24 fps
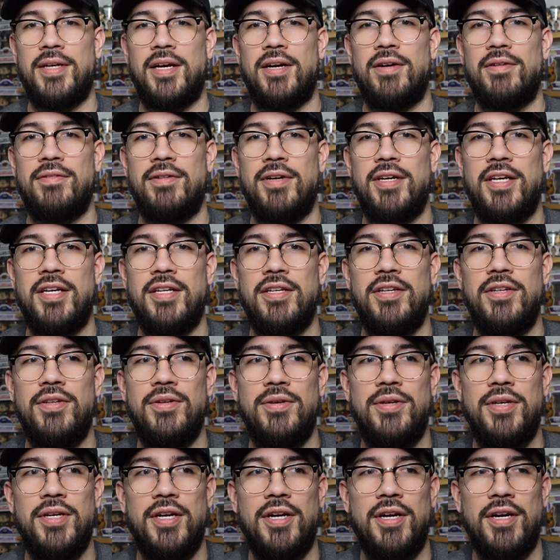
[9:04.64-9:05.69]
gotta ring in the
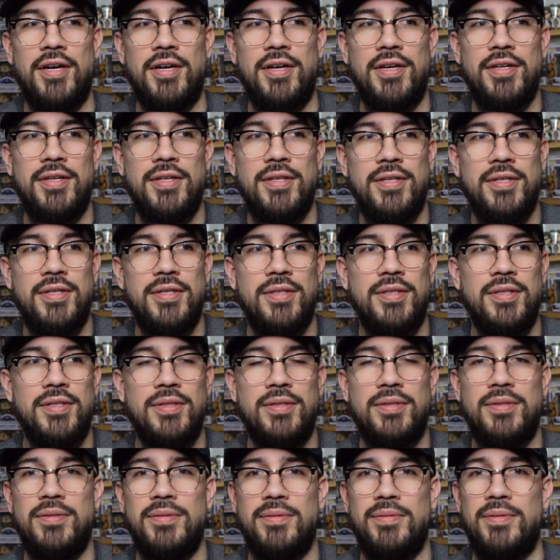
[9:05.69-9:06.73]
new year
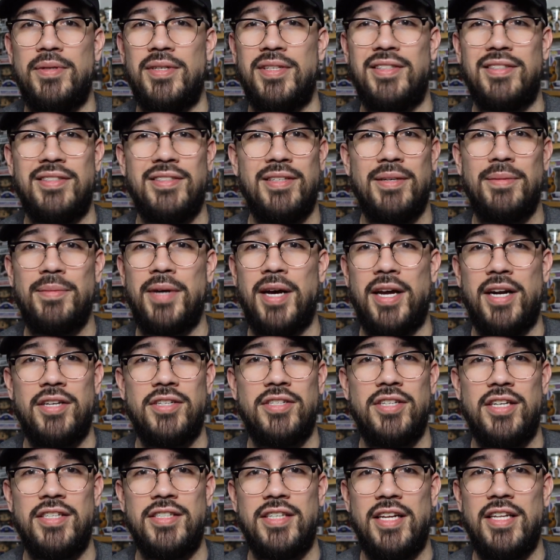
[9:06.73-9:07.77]
with some kind of
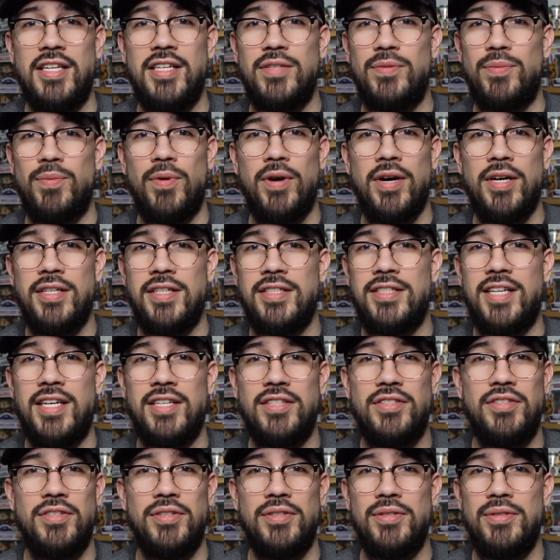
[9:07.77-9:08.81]
chase. At least one. Let's
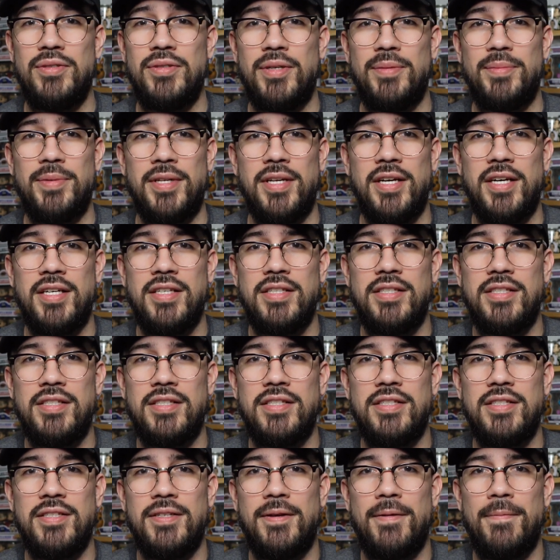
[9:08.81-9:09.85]
get two. That'd be
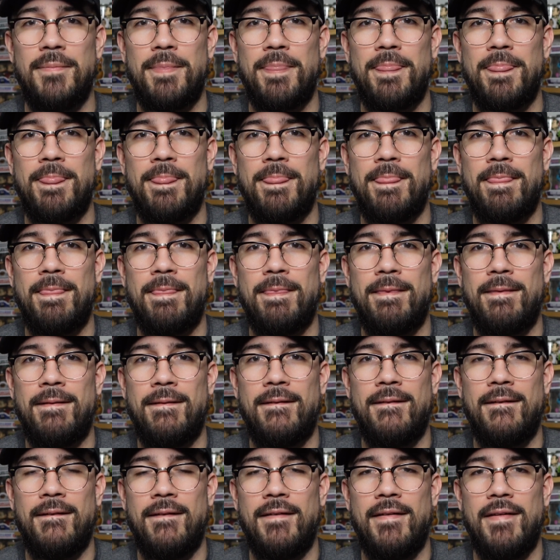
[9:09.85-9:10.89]
nice.
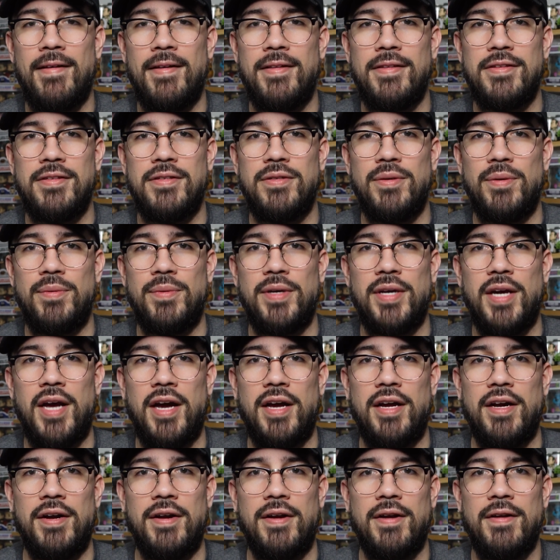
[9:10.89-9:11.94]
Let's see what we
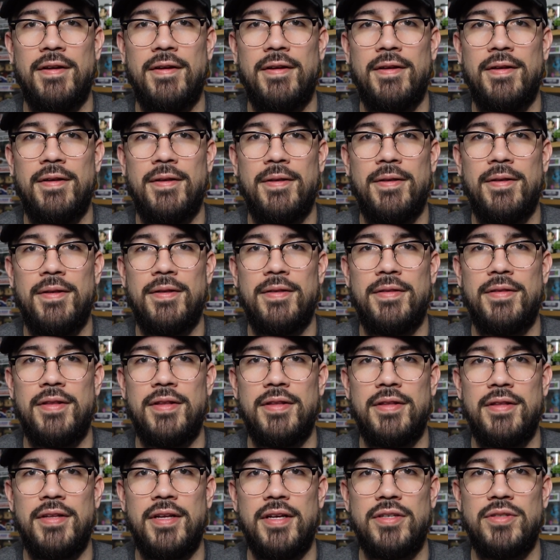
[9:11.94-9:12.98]
got here.
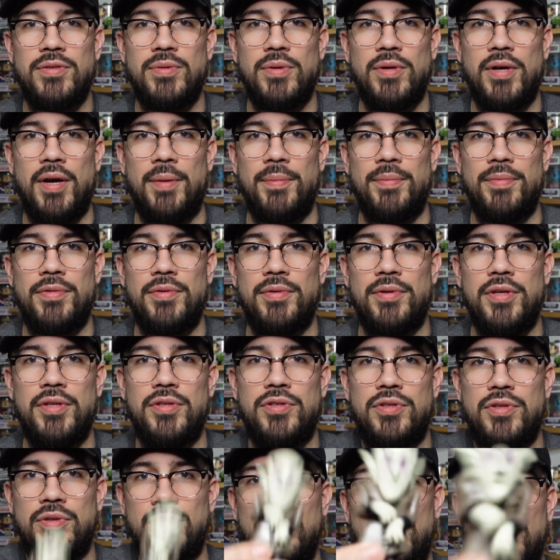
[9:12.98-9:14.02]
Next one up. 3,
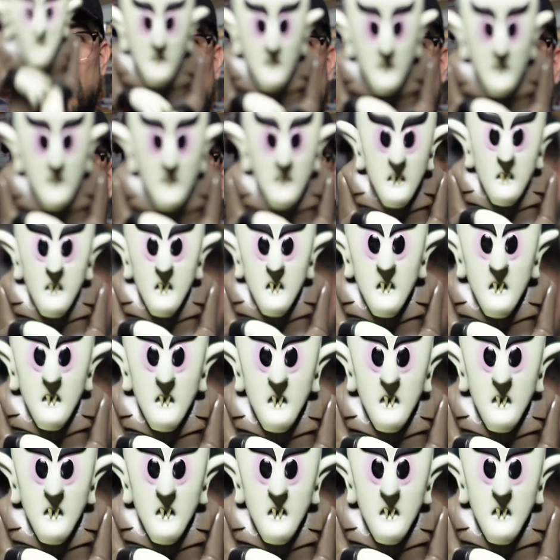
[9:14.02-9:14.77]
2, 1.